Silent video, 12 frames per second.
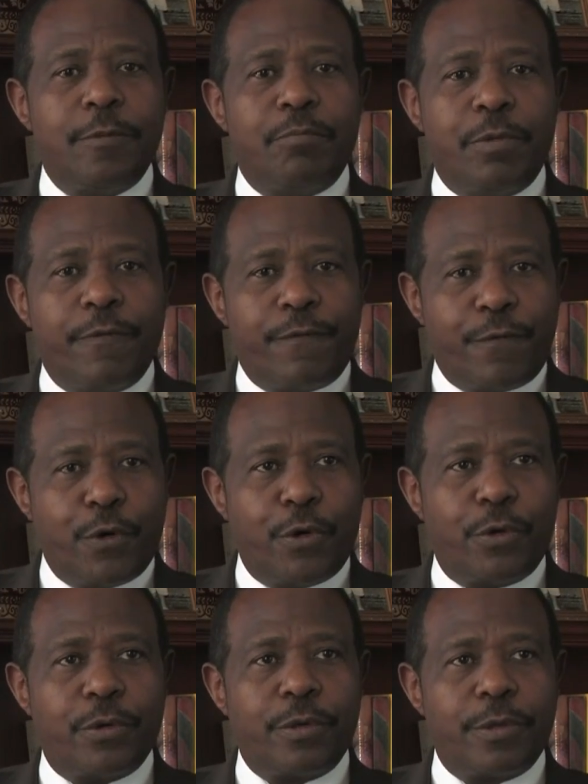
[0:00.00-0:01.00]

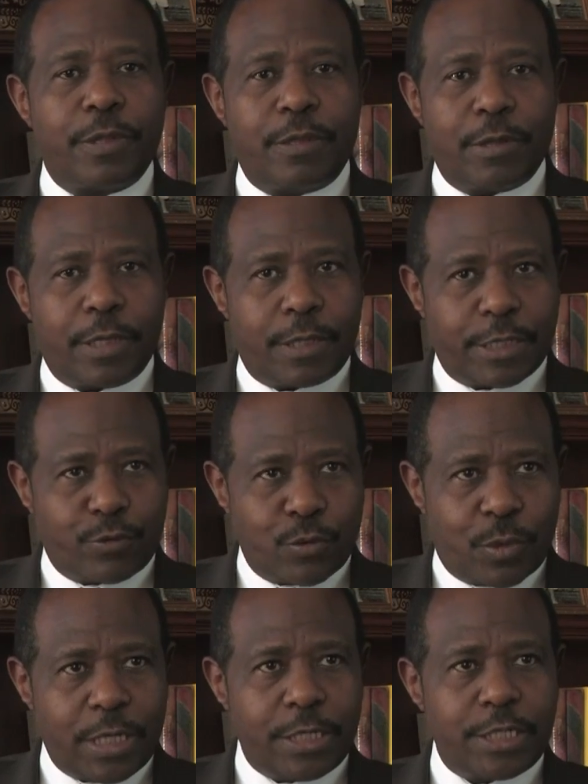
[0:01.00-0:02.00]
before the
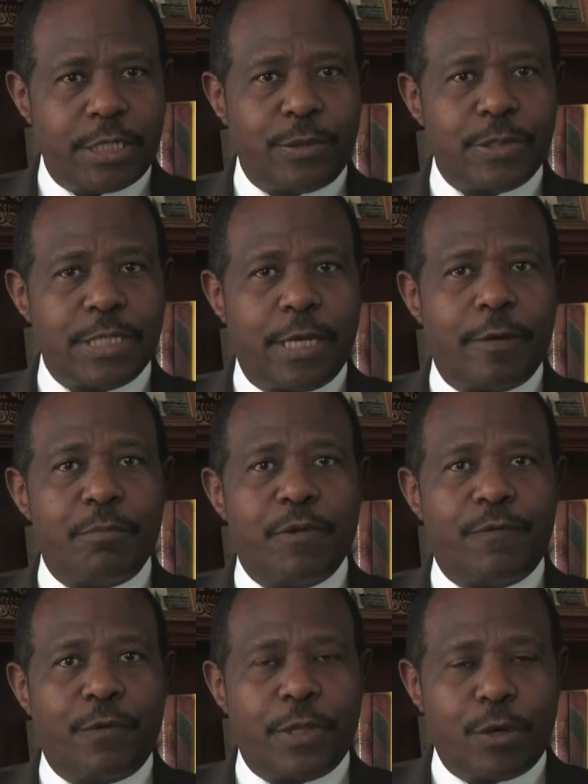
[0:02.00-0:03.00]
Rwandan genocide,
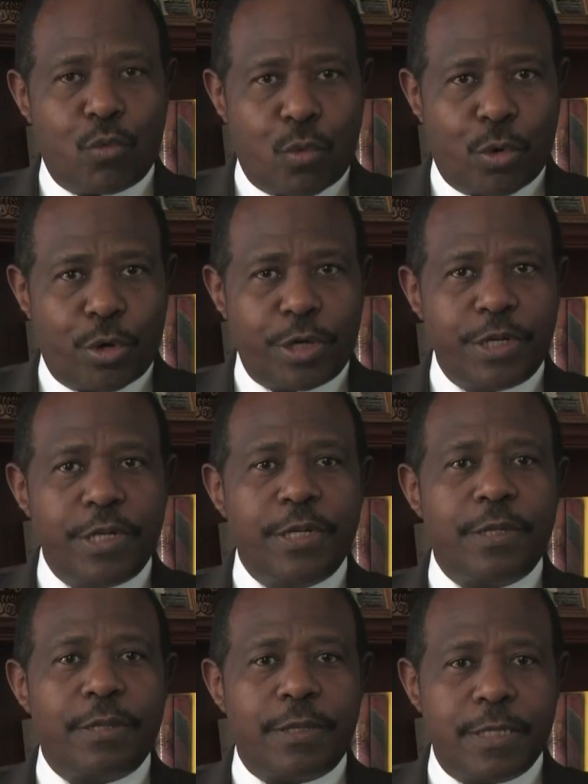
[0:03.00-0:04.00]
before the war,
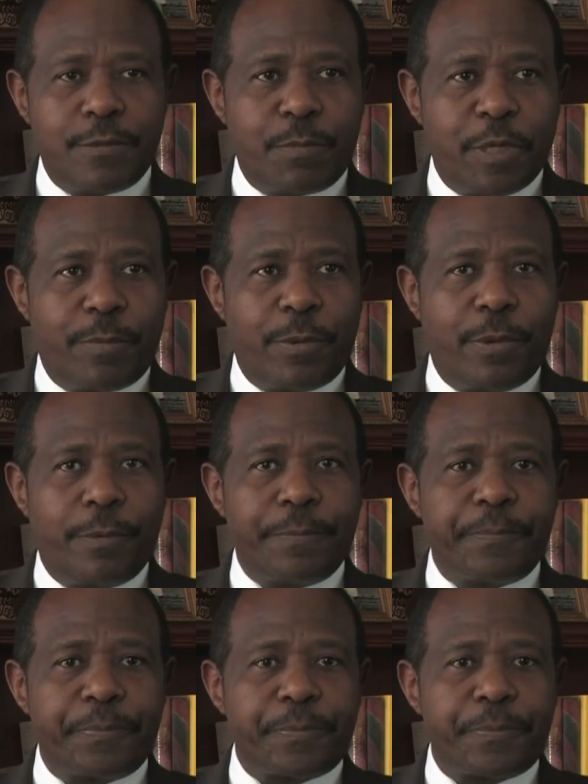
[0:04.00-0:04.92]
these people